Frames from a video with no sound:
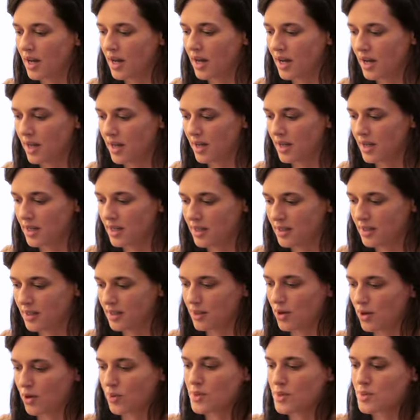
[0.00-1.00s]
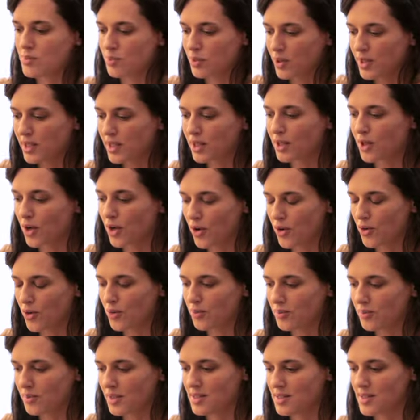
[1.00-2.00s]
I always bringing
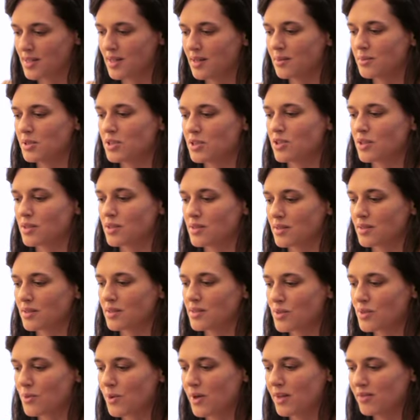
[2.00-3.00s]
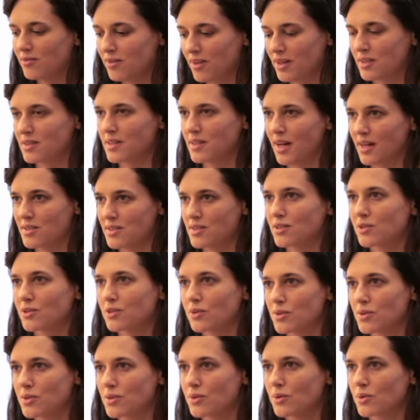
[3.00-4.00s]
home these images and these quite
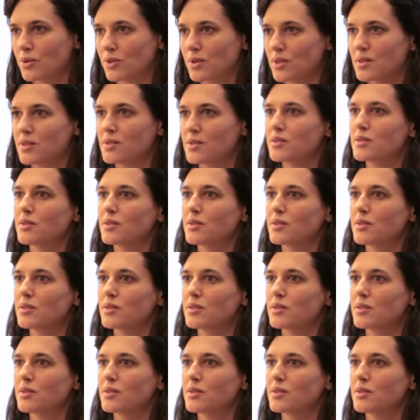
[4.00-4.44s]
fantastical stories.